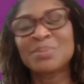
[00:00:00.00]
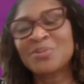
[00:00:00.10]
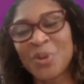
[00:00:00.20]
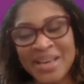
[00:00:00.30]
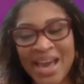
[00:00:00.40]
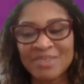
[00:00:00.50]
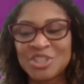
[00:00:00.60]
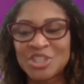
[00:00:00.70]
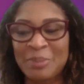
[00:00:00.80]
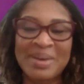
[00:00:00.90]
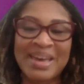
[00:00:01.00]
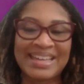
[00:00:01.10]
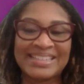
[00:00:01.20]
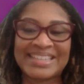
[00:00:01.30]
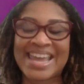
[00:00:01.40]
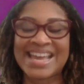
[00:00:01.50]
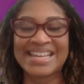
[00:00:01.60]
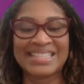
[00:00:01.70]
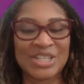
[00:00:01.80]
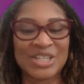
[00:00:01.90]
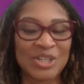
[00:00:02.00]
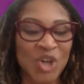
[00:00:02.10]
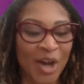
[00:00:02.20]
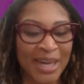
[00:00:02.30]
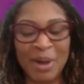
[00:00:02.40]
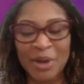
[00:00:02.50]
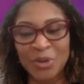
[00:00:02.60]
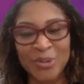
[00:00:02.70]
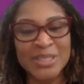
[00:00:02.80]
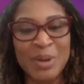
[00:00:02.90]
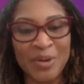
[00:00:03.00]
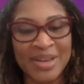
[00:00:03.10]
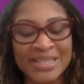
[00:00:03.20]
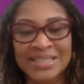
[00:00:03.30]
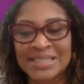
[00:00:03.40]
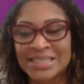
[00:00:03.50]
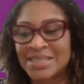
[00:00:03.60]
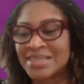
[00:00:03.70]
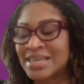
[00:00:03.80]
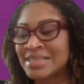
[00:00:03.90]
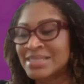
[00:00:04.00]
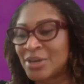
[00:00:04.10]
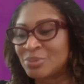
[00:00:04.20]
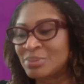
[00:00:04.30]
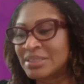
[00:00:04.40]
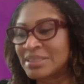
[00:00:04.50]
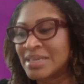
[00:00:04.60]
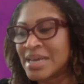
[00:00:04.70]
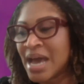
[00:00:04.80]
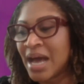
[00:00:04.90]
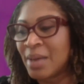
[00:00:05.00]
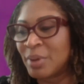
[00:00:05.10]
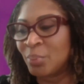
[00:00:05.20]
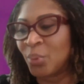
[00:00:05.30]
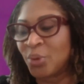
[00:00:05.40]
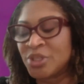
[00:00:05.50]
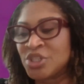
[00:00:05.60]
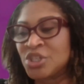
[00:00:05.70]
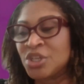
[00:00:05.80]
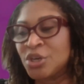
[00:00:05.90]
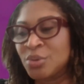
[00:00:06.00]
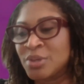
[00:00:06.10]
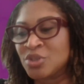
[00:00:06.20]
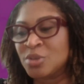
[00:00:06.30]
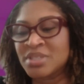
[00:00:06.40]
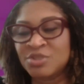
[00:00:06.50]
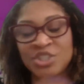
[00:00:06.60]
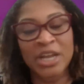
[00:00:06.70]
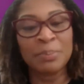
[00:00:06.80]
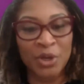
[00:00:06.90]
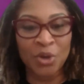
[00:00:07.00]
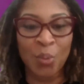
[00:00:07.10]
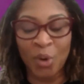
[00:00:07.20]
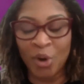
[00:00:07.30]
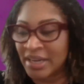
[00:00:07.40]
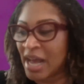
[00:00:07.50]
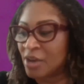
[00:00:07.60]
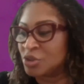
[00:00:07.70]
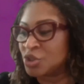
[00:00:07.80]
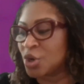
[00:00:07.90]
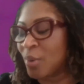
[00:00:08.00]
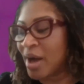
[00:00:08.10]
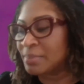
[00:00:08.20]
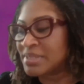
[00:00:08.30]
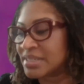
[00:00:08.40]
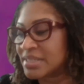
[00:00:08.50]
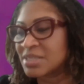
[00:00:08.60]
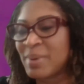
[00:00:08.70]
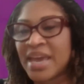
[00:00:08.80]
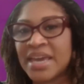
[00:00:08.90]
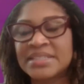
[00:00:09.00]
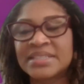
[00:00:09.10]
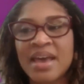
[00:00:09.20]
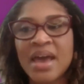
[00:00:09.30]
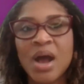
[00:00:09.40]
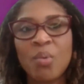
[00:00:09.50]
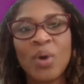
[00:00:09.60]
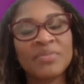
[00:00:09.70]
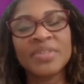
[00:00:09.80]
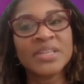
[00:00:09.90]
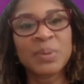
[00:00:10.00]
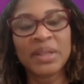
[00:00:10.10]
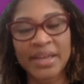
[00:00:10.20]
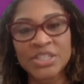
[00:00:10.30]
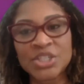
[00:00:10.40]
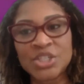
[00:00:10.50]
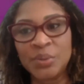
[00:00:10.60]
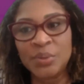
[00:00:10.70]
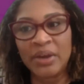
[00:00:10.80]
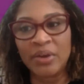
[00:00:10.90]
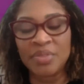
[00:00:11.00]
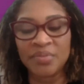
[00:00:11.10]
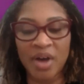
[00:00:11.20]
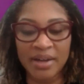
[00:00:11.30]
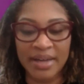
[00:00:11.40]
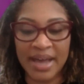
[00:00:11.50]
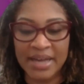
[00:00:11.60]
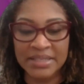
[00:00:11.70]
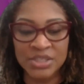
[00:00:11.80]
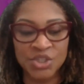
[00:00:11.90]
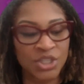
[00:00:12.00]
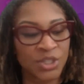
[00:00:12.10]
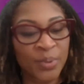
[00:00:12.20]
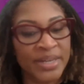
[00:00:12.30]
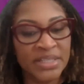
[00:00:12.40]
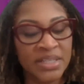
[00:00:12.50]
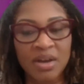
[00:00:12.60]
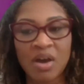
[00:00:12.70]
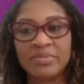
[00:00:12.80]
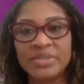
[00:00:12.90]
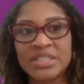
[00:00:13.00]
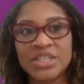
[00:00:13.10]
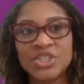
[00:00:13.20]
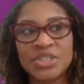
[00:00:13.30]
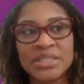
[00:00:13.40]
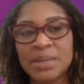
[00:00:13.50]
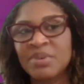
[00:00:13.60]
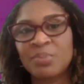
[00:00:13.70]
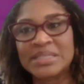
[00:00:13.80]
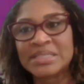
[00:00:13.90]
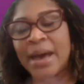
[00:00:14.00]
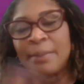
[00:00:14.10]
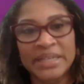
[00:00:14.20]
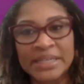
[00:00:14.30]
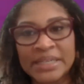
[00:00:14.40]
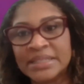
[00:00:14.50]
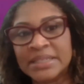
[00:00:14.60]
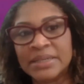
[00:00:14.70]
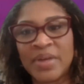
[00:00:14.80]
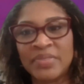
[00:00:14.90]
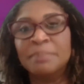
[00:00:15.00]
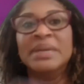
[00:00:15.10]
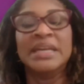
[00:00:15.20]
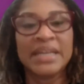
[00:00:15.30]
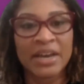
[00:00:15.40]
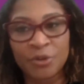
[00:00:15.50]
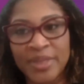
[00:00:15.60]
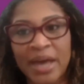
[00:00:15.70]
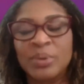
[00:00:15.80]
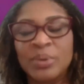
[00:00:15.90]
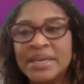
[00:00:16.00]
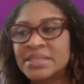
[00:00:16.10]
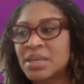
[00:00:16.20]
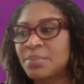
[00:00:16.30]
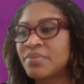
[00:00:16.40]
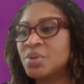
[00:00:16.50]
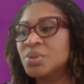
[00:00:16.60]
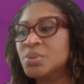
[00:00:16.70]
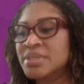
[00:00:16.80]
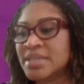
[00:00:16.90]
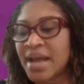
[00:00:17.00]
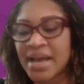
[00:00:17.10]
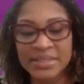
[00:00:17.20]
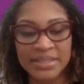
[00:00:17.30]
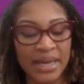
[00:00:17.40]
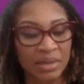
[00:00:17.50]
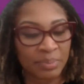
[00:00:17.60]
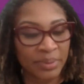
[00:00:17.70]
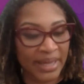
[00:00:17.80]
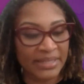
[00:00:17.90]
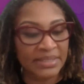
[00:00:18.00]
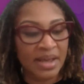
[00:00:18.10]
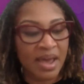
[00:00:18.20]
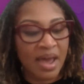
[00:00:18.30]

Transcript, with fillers: So before we kind of jump in and, talking about your experiences and the things that are really important to you in terms of shaping your work and how you show up to this space. One of the things we like to do here on the podcast is just bring to the conversation some of what's happening in the media for that week and some of the news that has taken place.